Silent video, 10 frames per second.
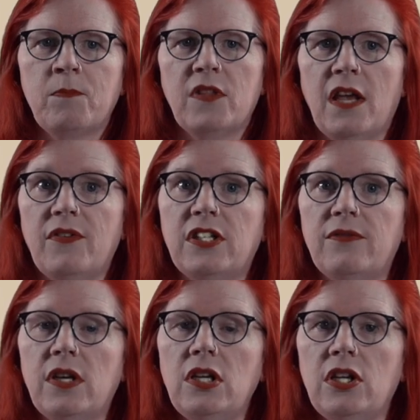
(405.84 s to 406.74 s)
They have a
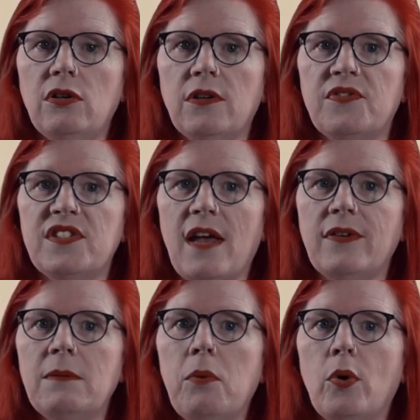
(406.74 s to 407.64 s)
dividend yield of
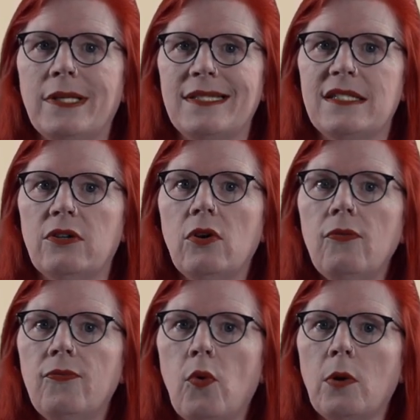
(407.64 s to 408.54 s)

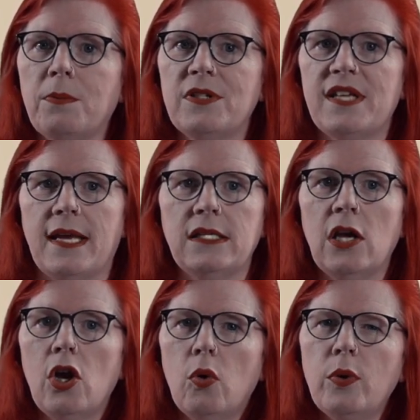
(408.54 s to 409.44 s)
7.04%,
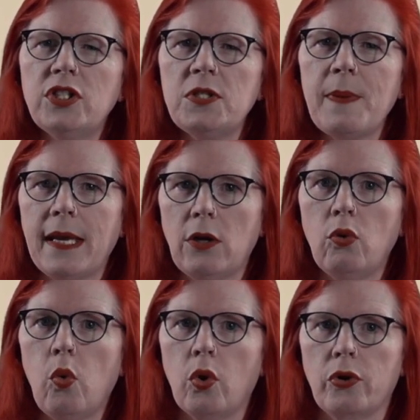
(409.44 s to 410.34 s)
which is paid
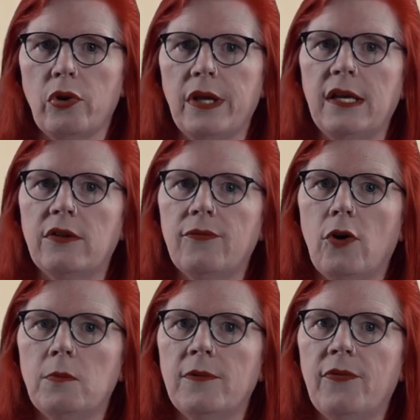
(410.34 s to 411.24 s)
out quarterly in the
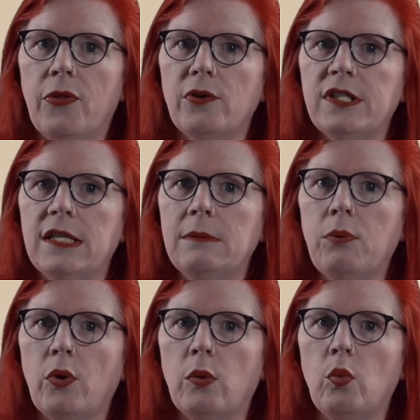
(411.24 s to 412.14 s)
form of
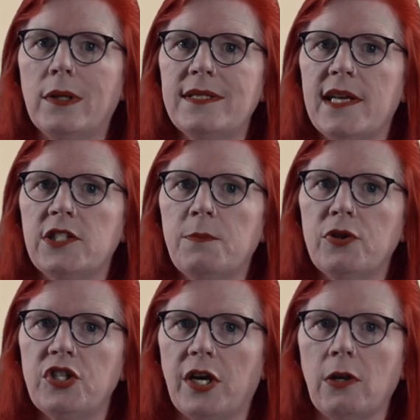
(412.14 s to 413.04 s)
13.1 cents per
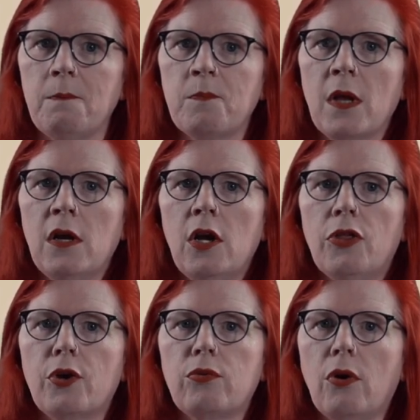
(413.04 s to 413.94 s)
share.
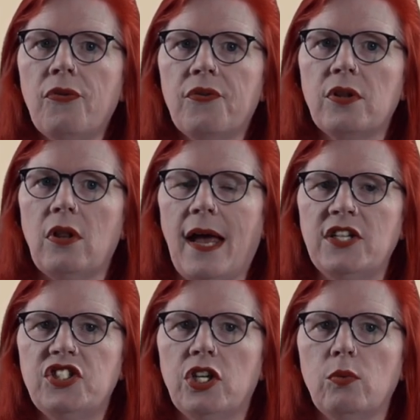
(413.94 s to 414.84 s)
Their growth for the
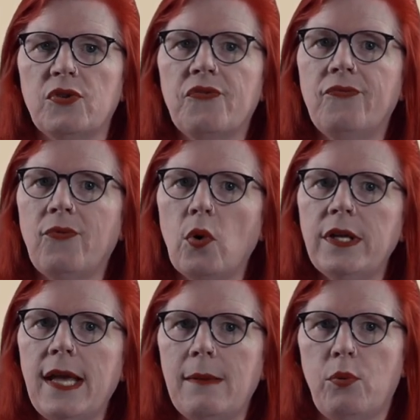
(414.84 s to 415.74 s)
last year was
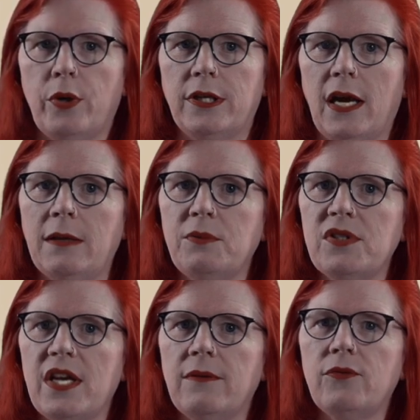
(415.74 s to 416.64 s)

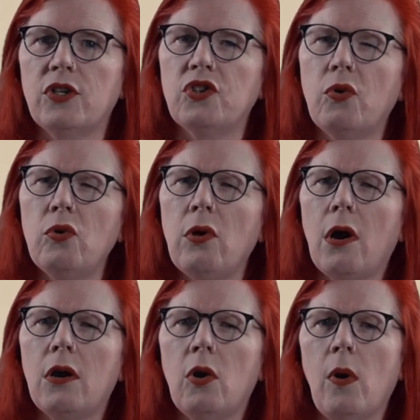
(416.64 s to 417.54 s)
48.9% for a total
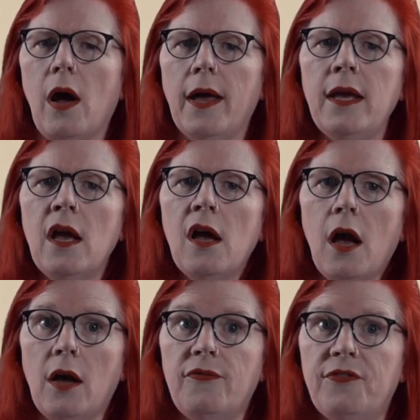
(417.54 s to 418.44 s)
ROI
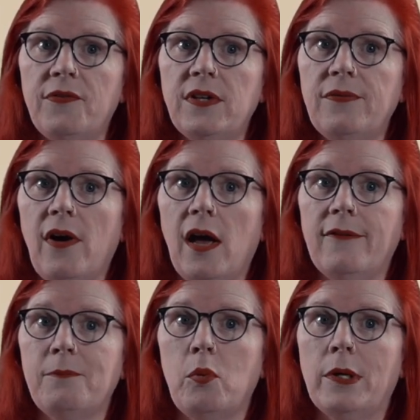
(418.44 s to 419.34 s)
of
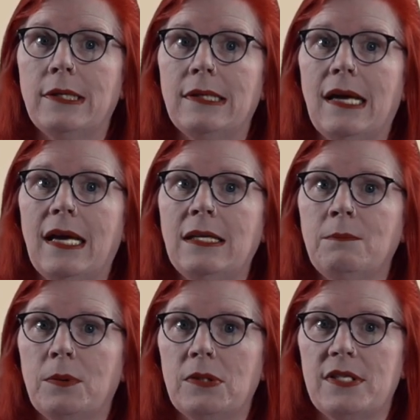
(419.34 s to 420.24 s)

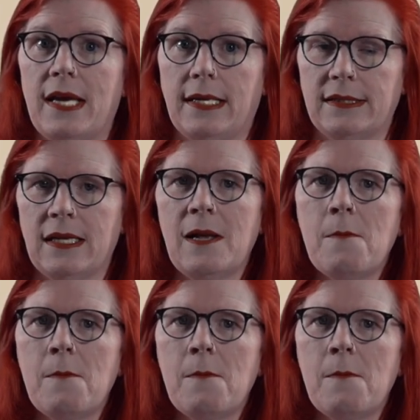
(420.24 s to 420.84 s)
55.9%.